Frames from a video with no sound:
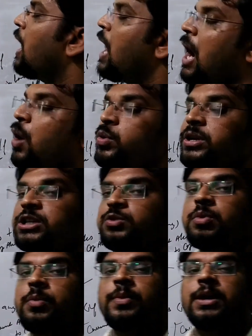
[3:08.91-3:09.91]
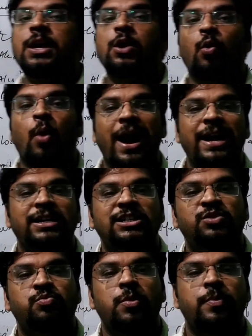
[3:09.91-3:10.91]
How it is prepared, why it
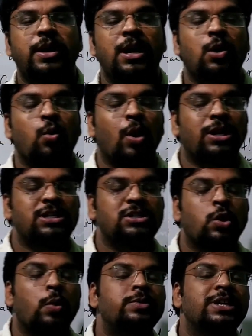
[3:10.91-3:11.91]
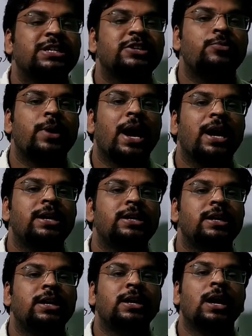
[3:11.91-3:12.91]
is prepared, what is the objective
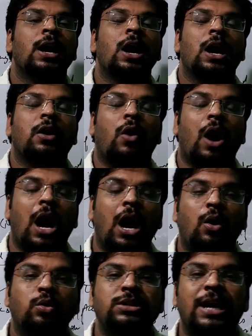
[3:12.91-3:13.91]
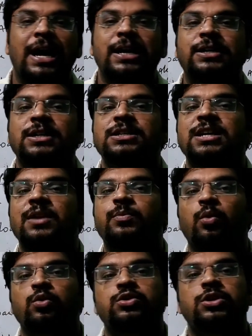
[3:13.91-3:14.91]
behind it, how the entries
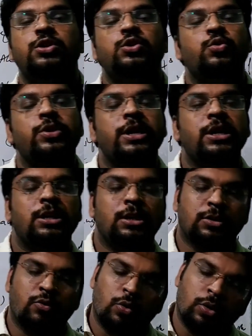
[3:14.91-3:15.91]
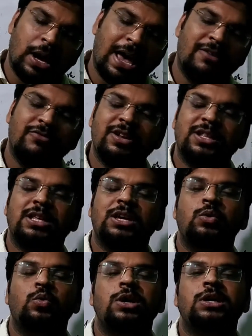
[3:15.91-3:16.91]
are posted to it,
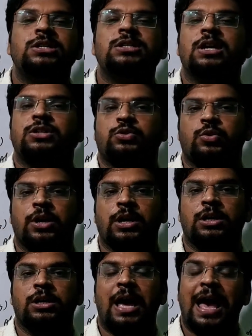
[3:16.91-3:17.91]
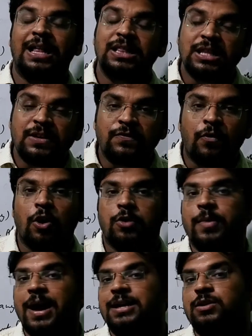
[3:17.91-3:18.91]
everything we'll discuss today, and the
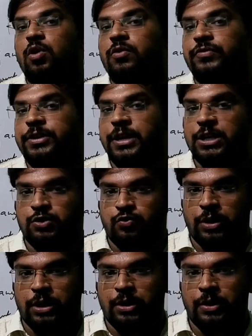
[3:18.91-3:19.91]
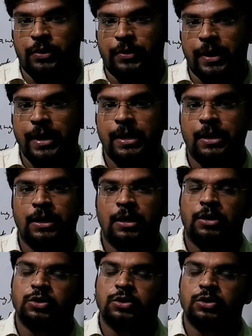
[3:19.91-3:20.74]
format of it as well, okay?